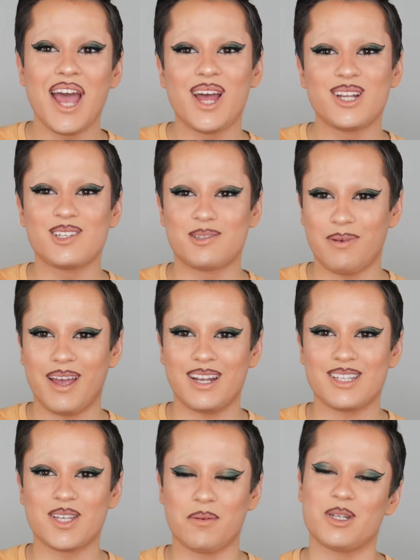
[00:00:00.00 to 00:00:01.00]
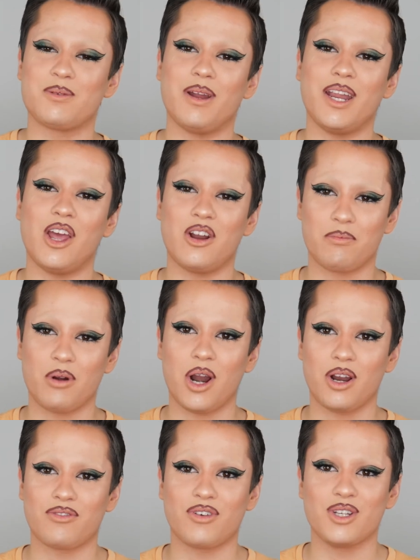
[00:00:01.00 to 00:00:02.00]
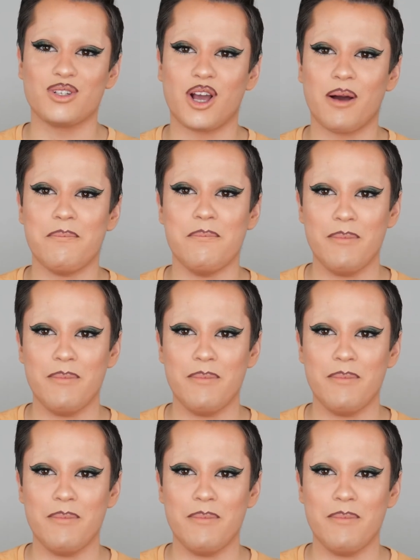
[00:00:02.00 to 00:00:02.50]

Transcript: to spend so much money on a product for it to come